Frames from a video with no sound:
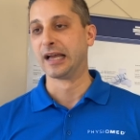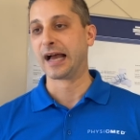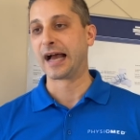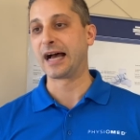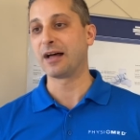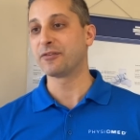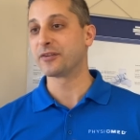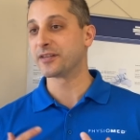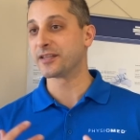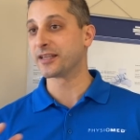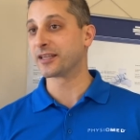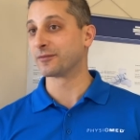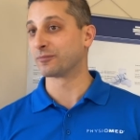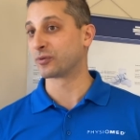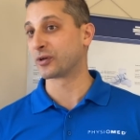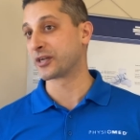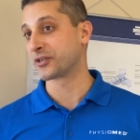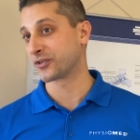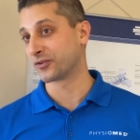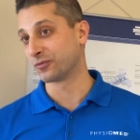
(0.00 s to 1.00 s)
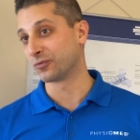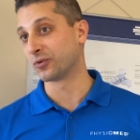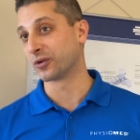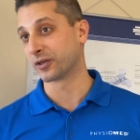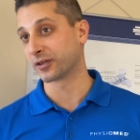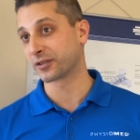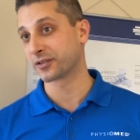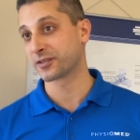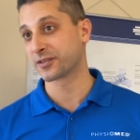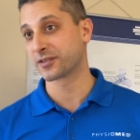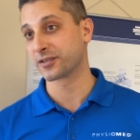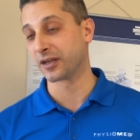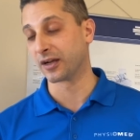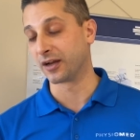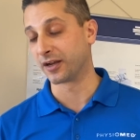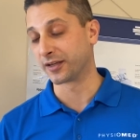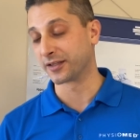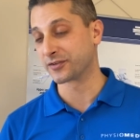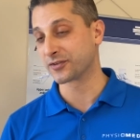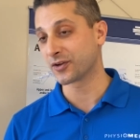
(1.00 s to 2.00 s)
How the decompression works
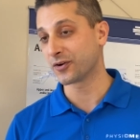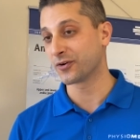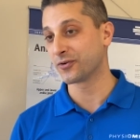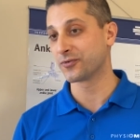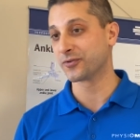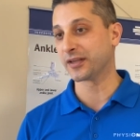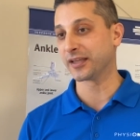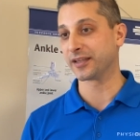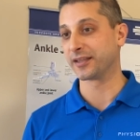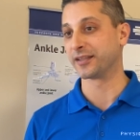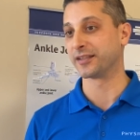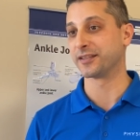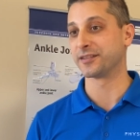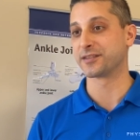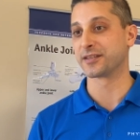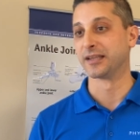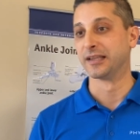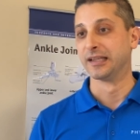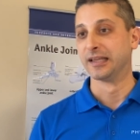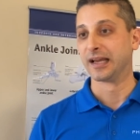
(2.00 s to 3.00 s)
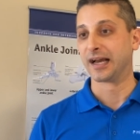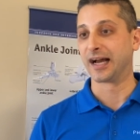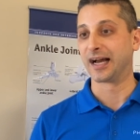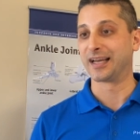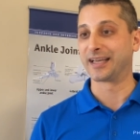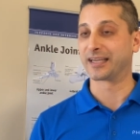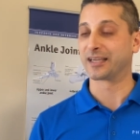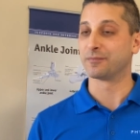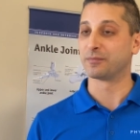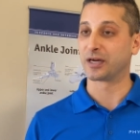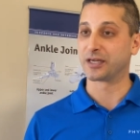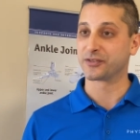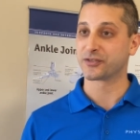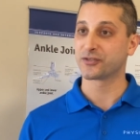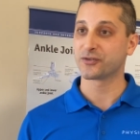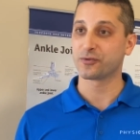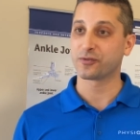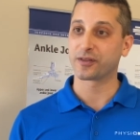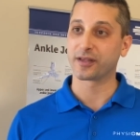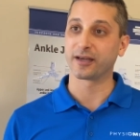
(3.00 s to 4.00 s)
on its own is uh, it
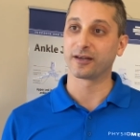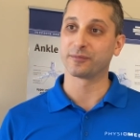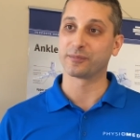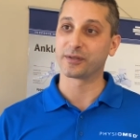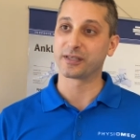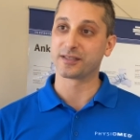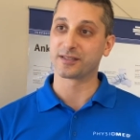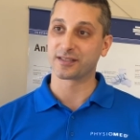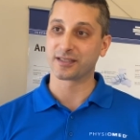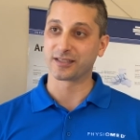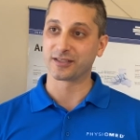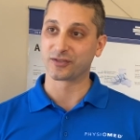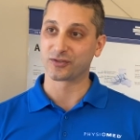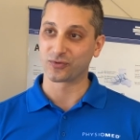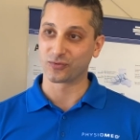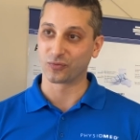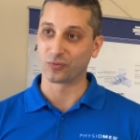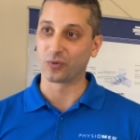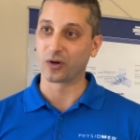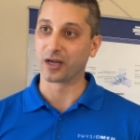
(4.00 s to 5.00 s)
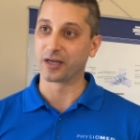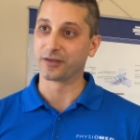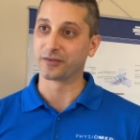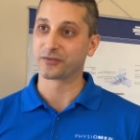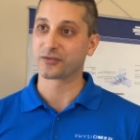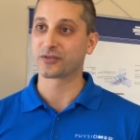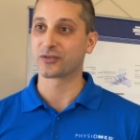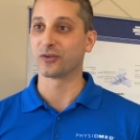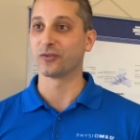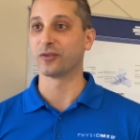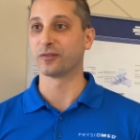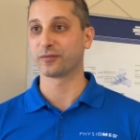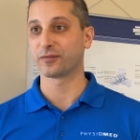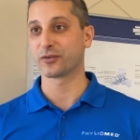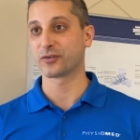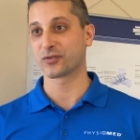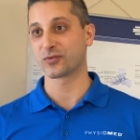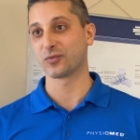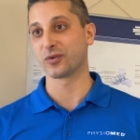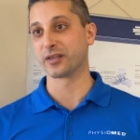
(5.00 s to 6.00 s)
combines two therapies into one. So the
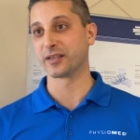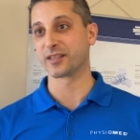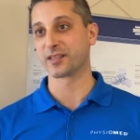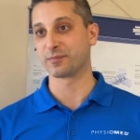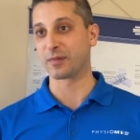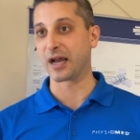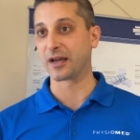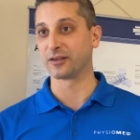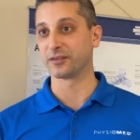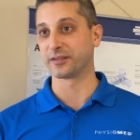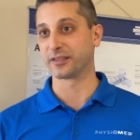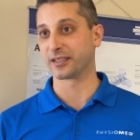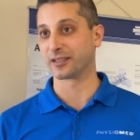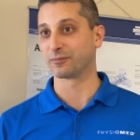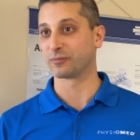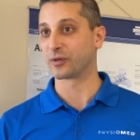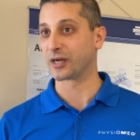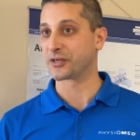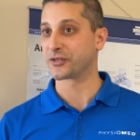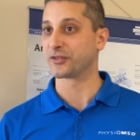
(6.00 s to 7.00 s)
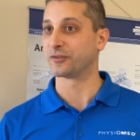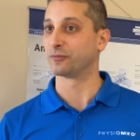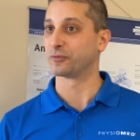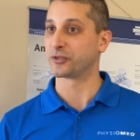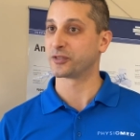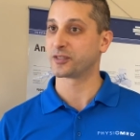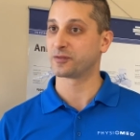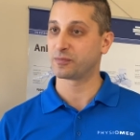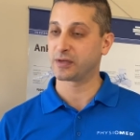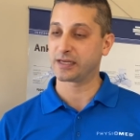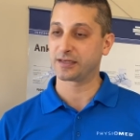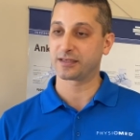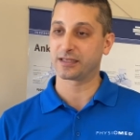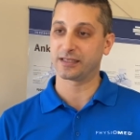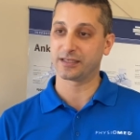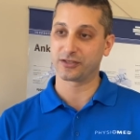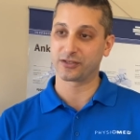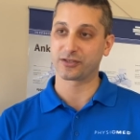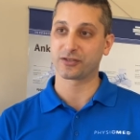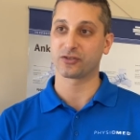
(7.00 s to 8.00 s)
first one is spinal decompression, which is
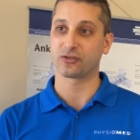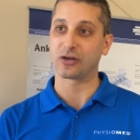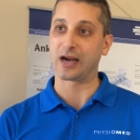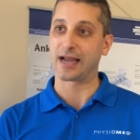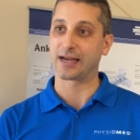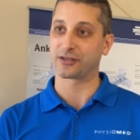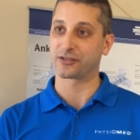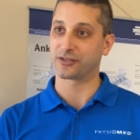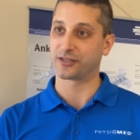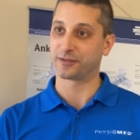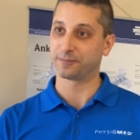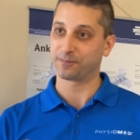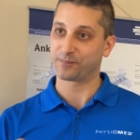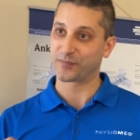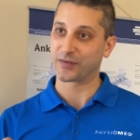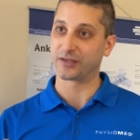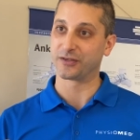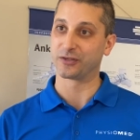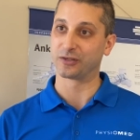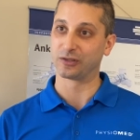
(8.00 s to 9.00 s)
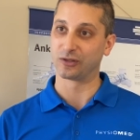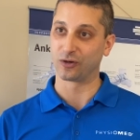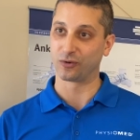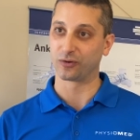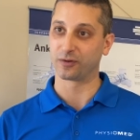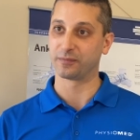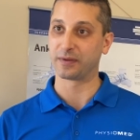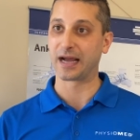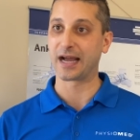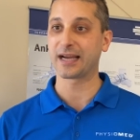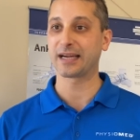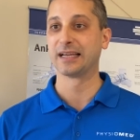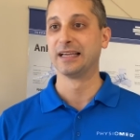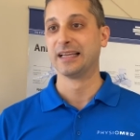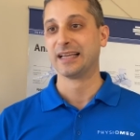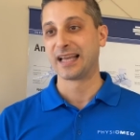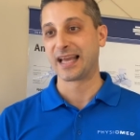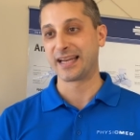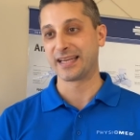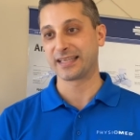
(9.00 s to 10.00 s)
basically just traction in your lower back,
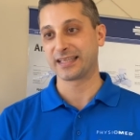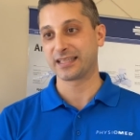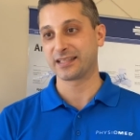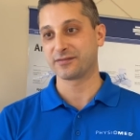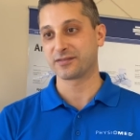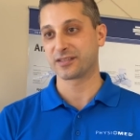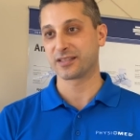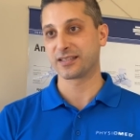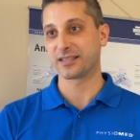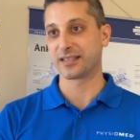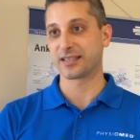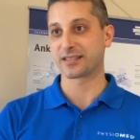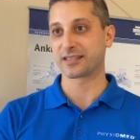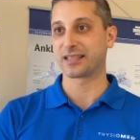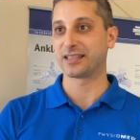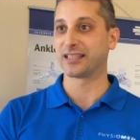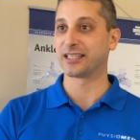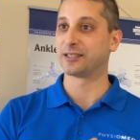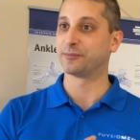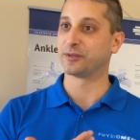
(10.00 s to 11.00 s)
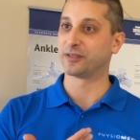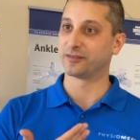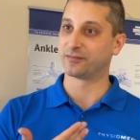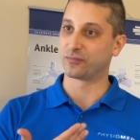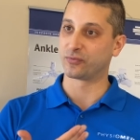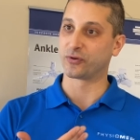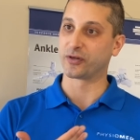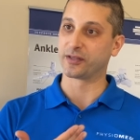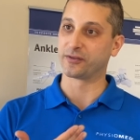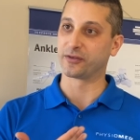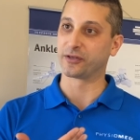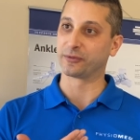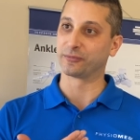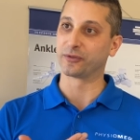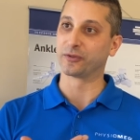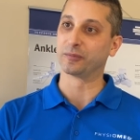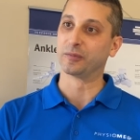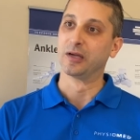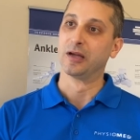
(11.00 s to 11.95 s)
and it gives the disc a little bit of breathing room.